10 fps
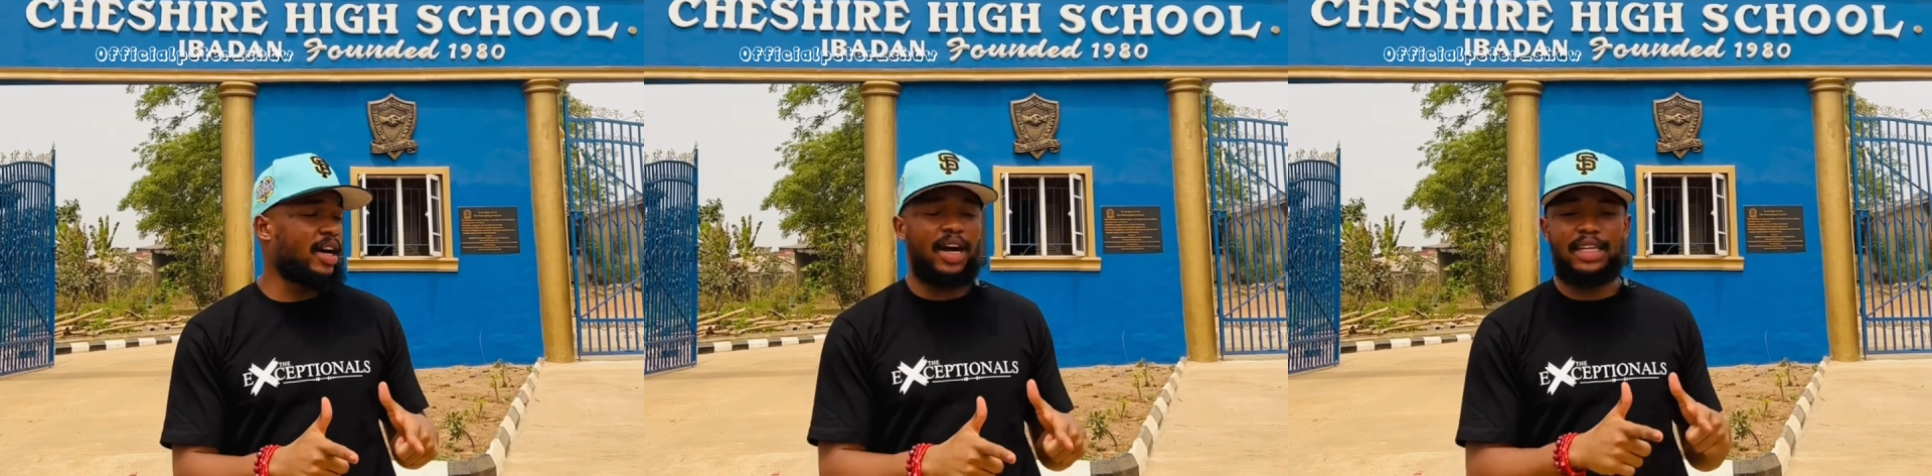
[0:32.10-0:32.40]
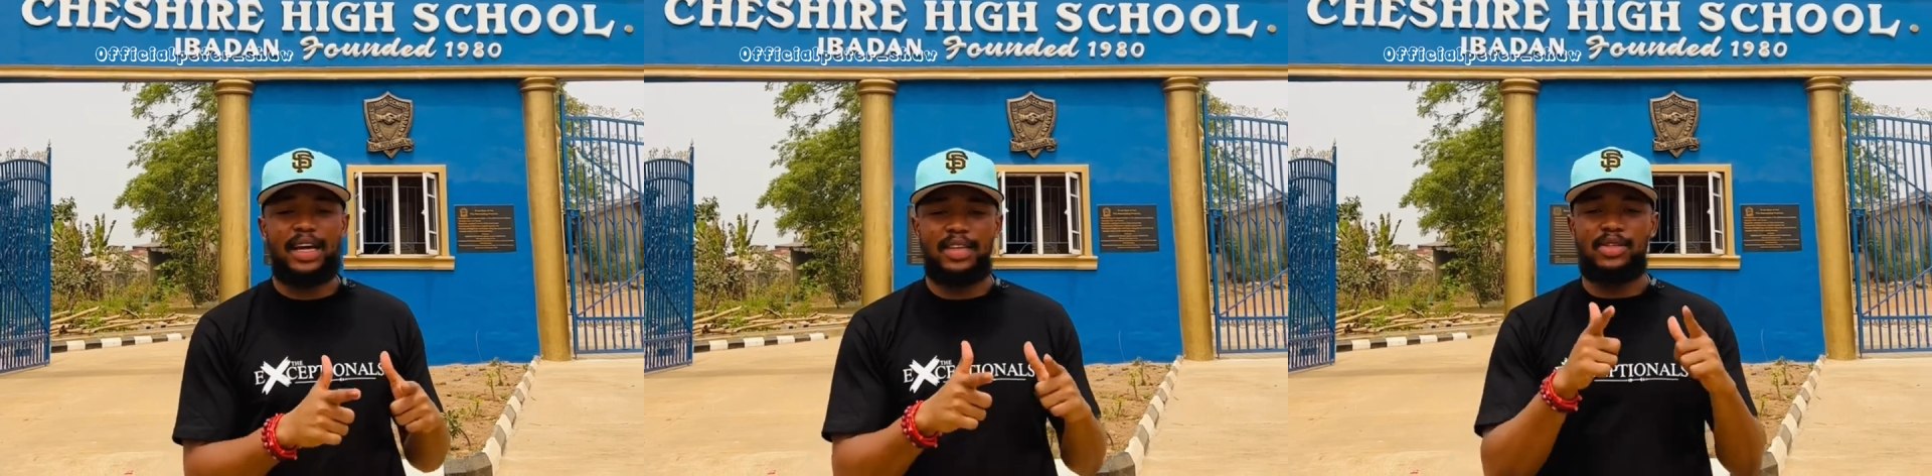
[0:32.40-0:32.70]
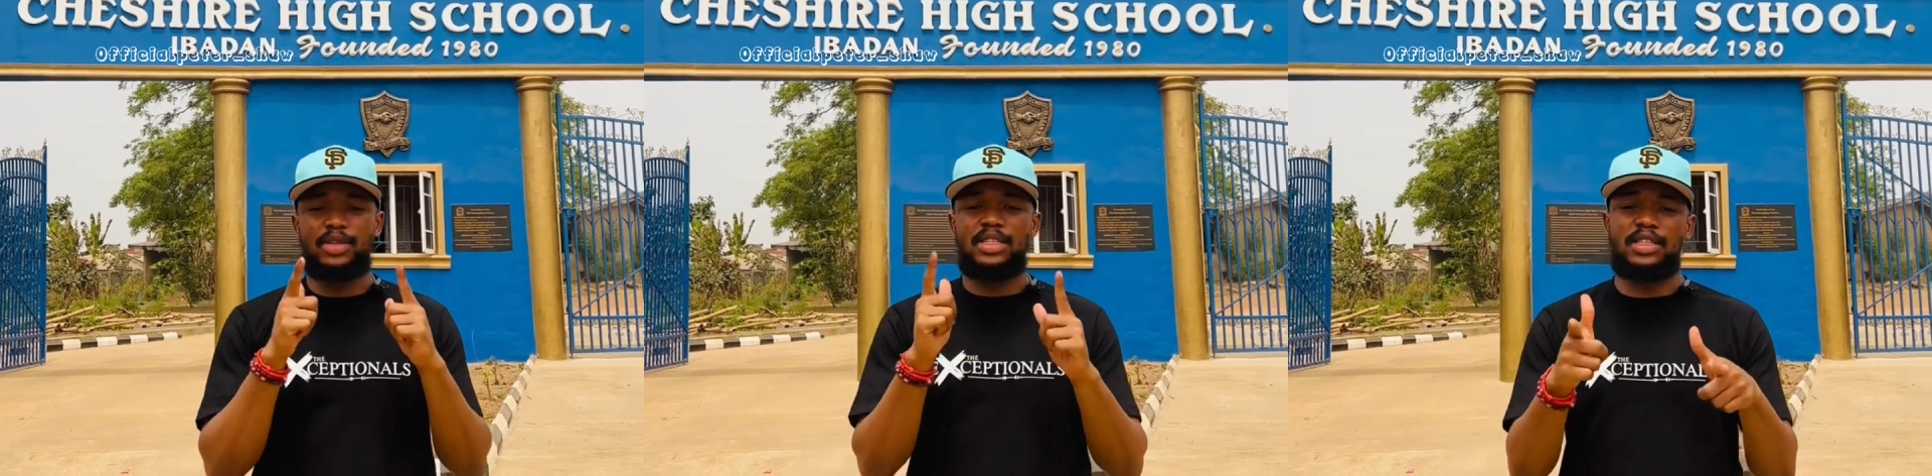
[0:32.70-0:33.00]
and yes, so
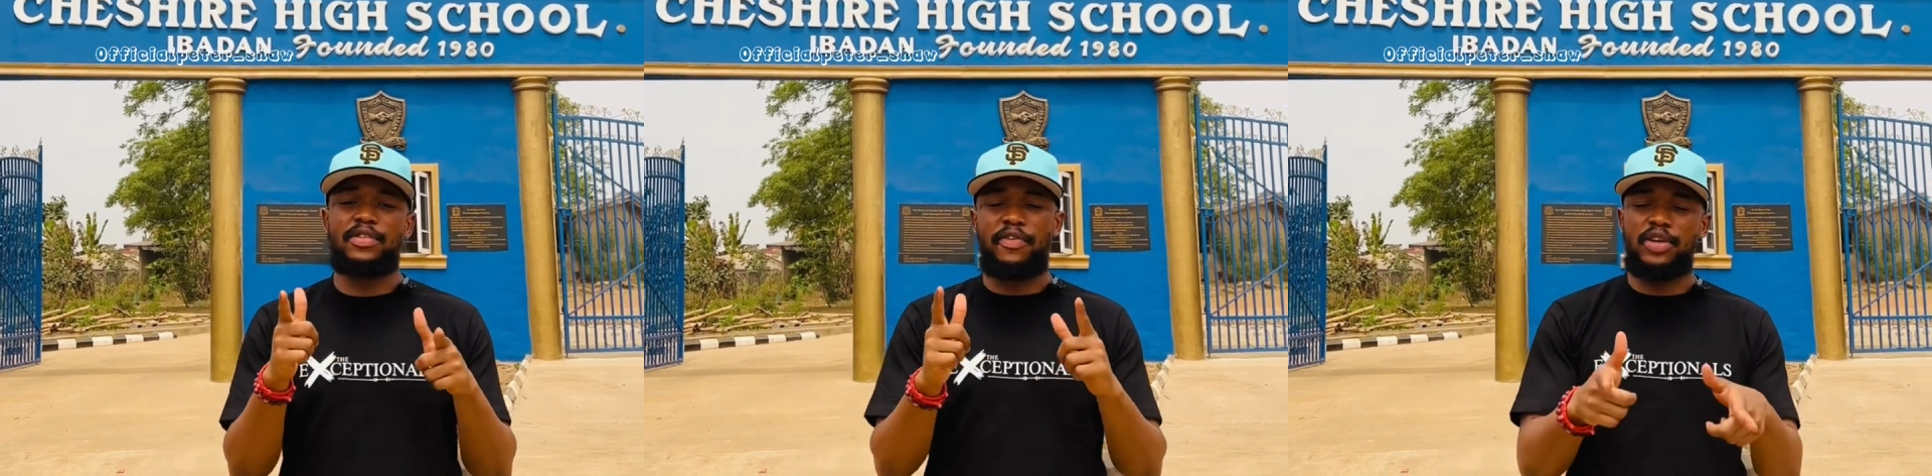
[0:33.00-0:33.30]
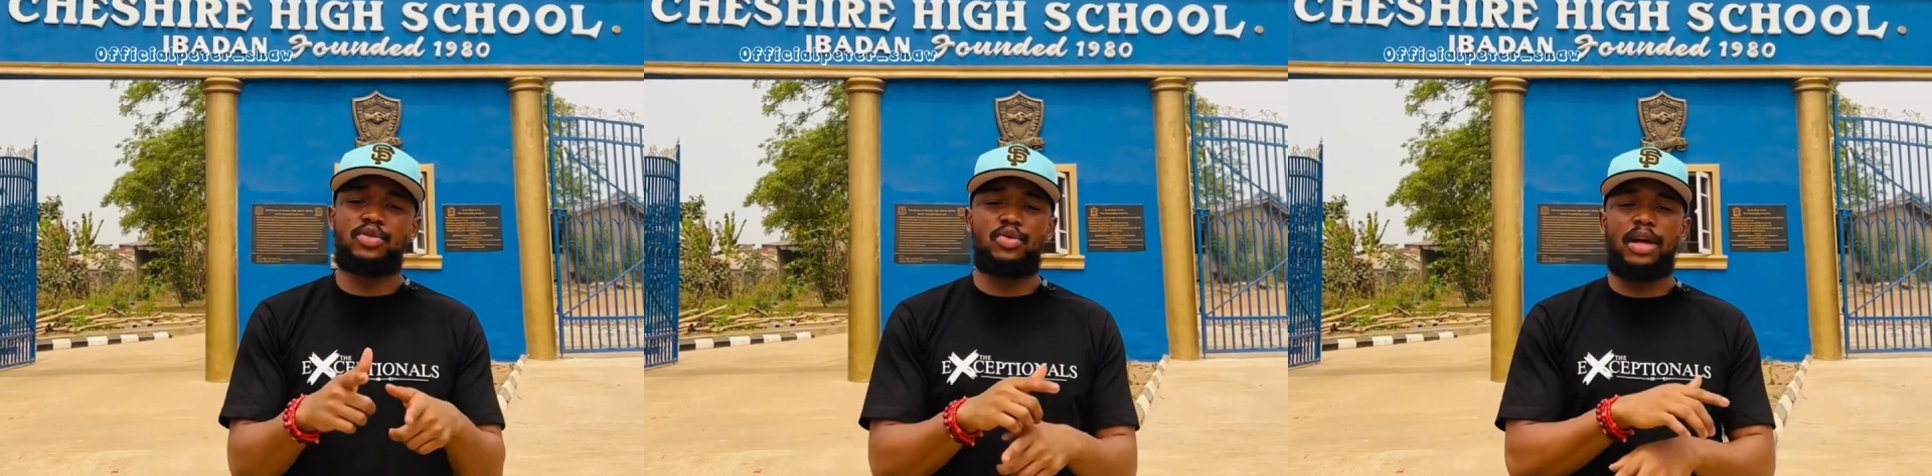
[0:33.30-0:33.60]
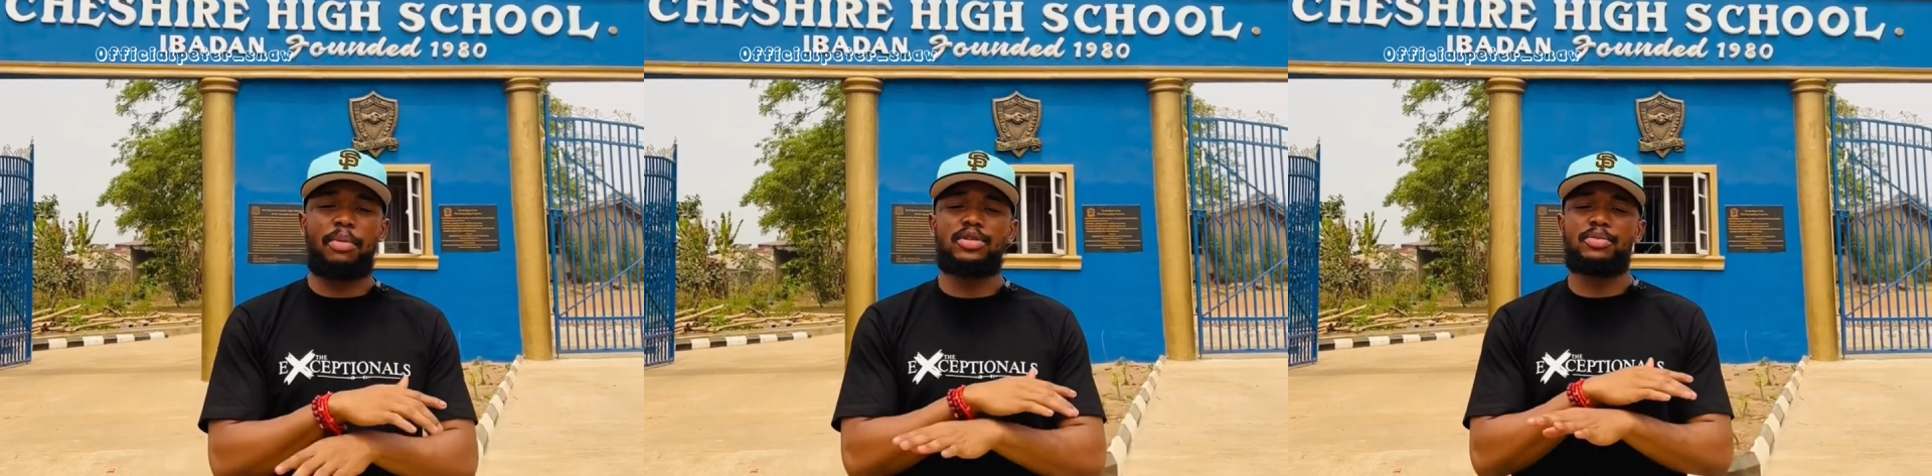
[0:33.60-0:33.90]
this is the first school I'm going to